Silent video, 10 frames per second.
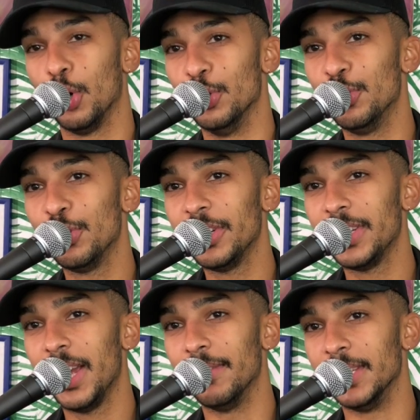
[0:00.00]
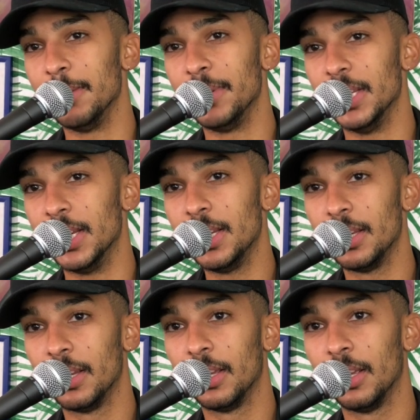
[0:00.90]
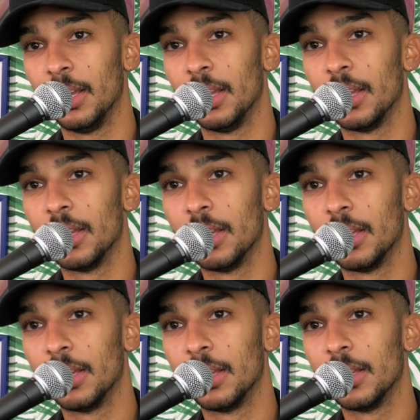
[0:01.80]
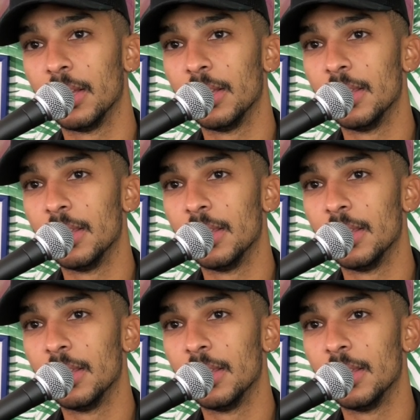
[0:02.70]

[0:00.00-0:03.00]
Are you trying to say I have DPD? No.